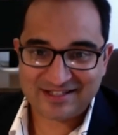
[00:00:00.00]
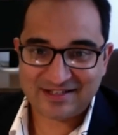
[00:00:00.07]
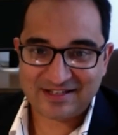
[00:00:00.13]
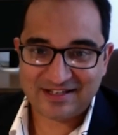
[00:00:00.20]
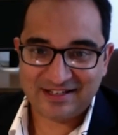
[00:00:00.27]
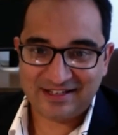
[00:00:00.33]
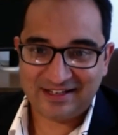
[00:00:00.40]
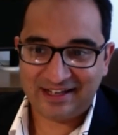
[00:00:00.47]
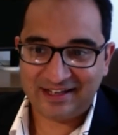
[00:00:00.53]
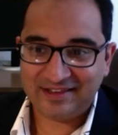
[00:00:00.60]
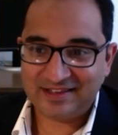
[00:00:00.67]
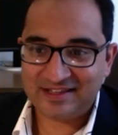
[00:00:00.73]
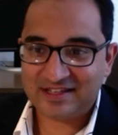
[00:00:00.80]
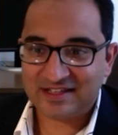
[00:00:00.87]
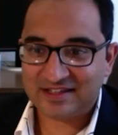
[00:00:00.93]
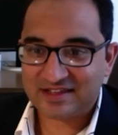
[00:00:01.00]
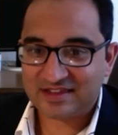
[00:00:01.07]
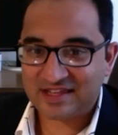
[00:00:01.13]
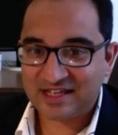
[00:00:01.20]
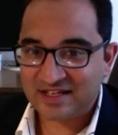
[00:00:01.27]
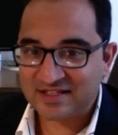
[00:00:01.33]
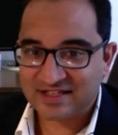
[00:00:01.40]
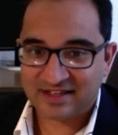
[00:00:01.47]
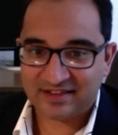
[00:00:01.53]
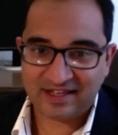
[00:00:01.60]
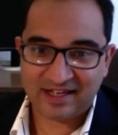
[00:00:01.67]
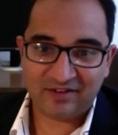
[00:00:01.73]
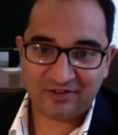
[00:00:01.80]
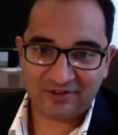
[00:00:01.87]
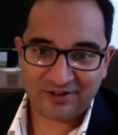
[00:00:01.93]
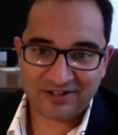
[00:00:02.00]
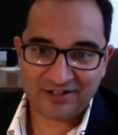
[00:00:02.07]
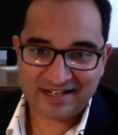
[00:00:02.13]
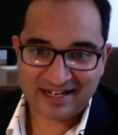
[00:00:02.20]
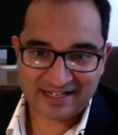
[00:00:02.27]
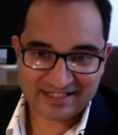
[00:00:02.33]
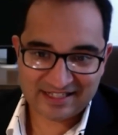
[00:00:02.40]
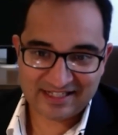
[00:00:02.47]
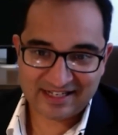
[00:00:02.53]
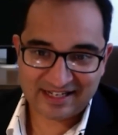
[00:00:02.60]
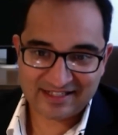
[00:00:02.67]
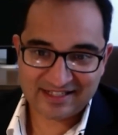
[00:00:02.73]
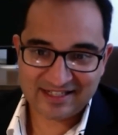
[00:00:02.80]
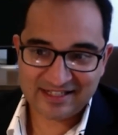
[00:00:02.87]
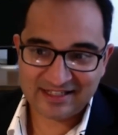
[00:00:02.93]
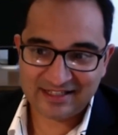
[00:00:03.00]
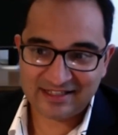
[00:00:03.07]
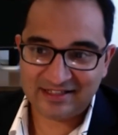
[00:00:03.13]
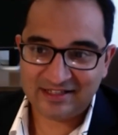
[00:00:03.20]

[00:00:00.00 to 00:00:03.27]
And the things that they learned in 1918,